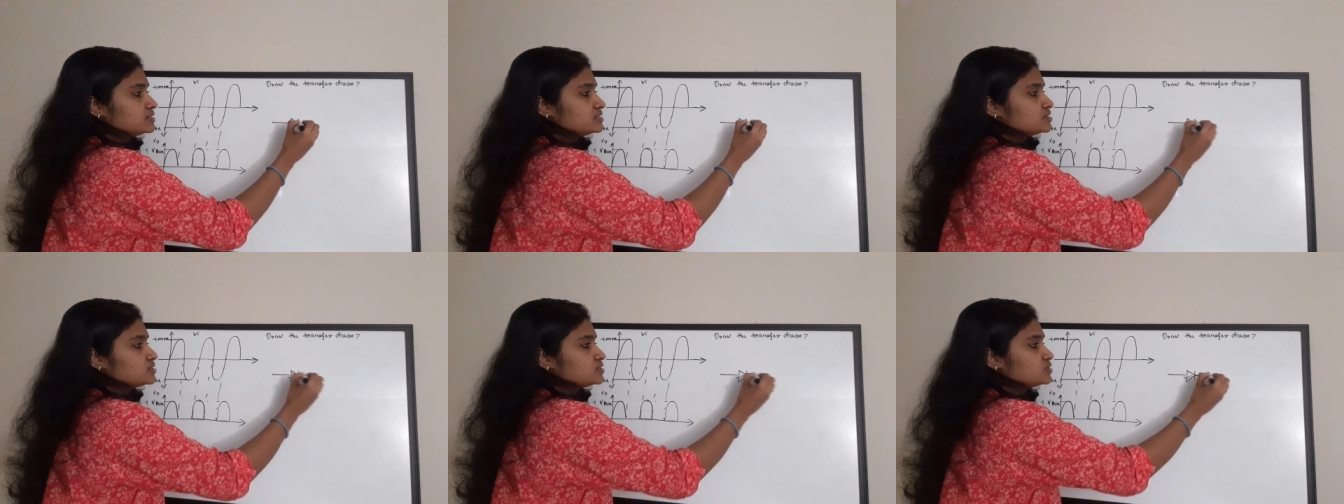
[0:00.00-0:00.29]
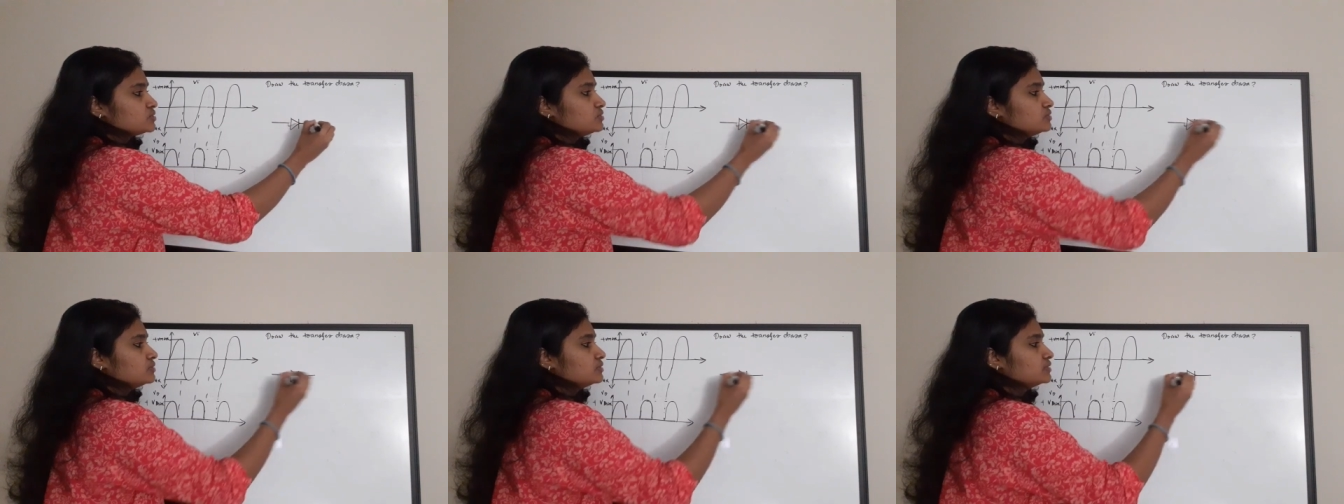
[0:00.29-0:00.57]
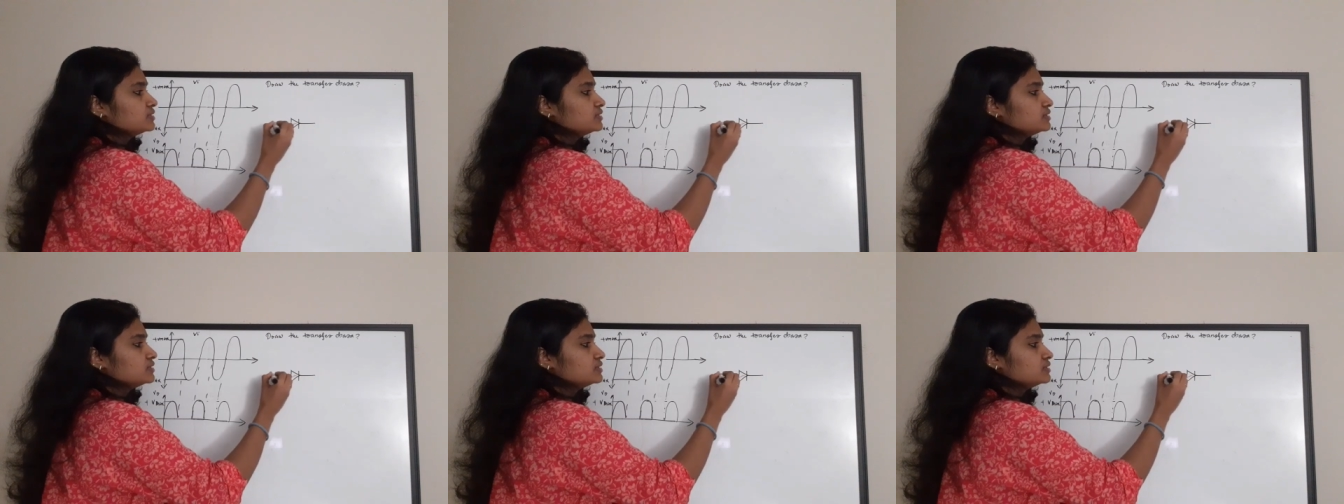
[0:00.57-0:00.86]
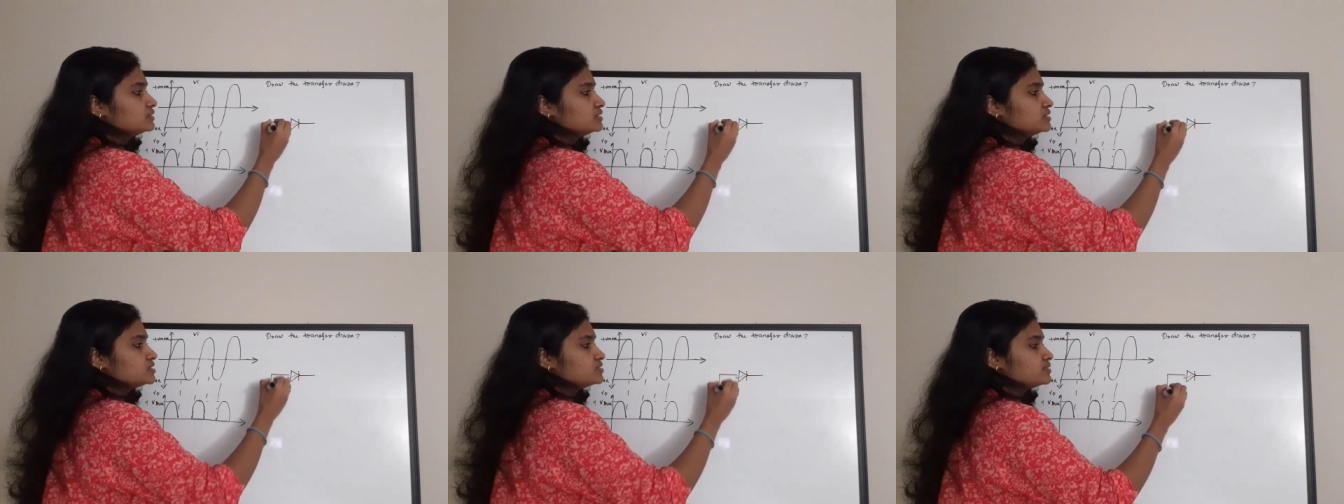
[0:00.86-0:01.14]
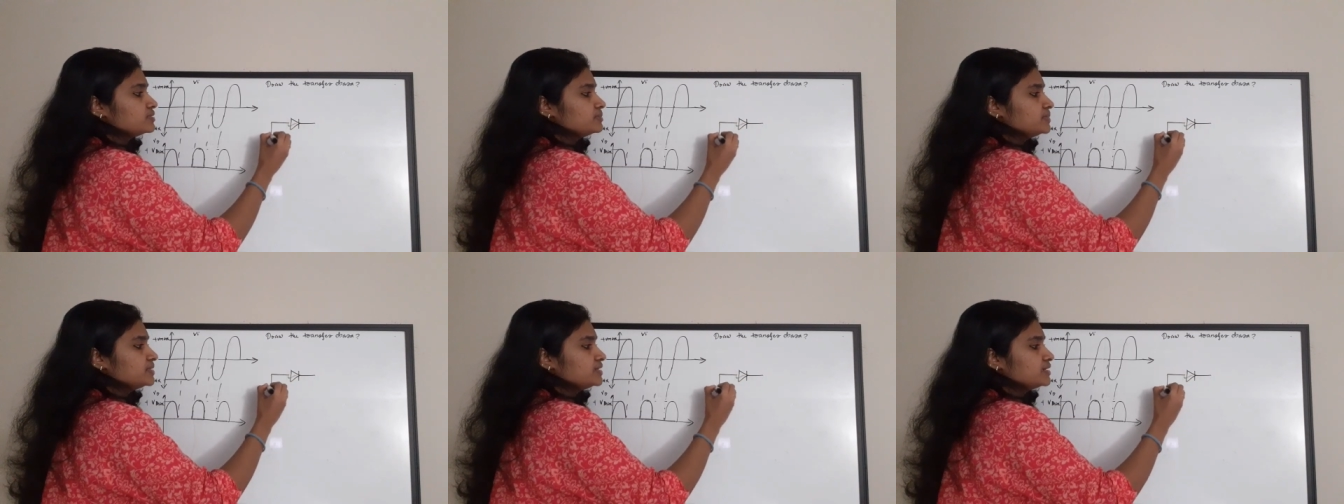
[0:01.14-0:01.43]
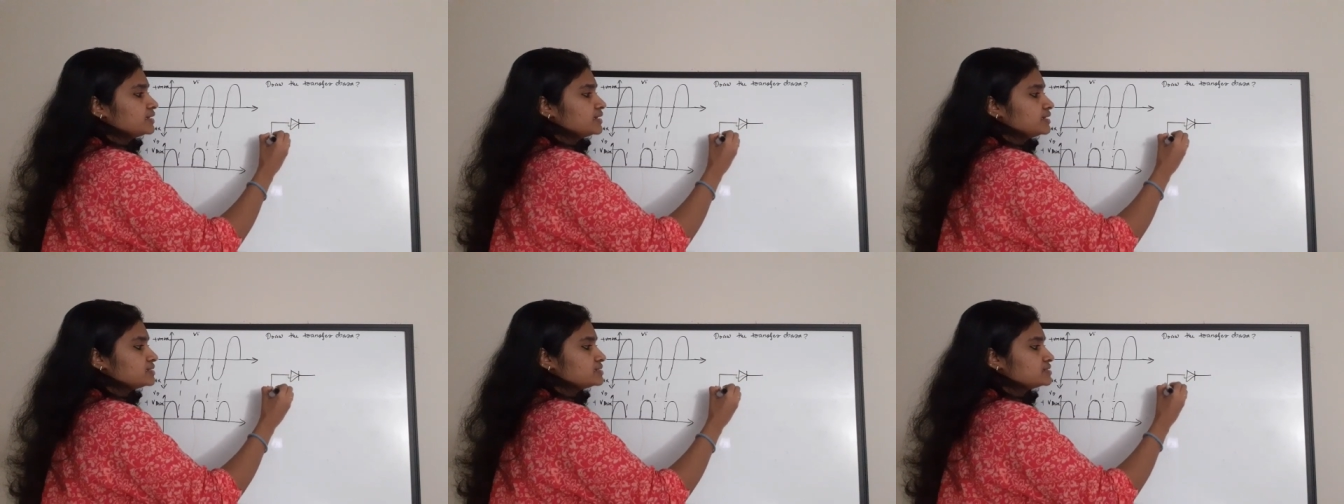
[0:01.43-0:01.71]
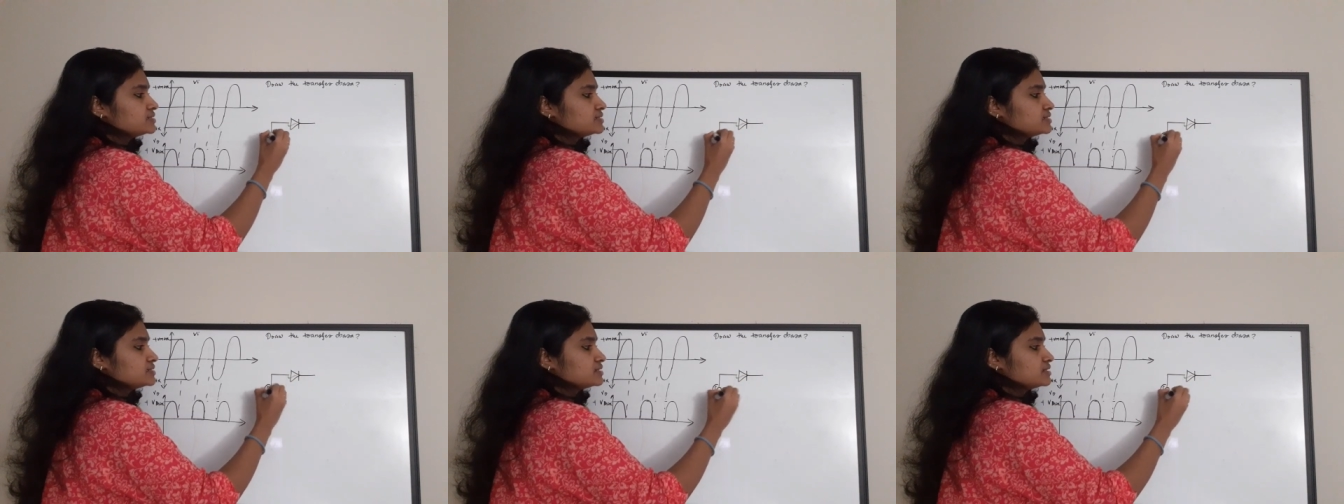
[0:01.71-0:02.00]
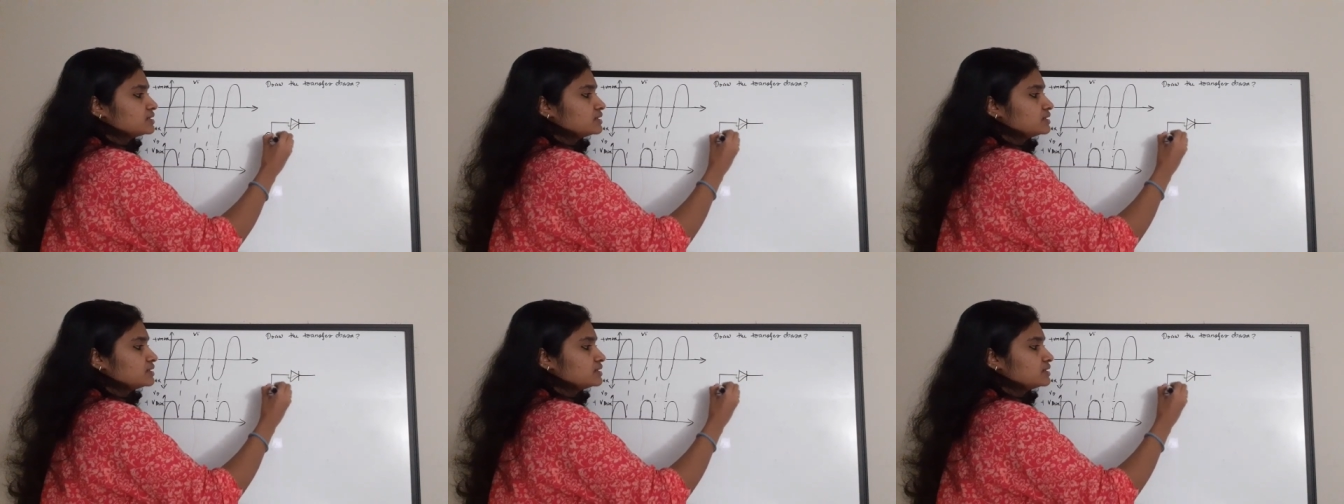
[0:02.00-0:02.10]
So this will be the case.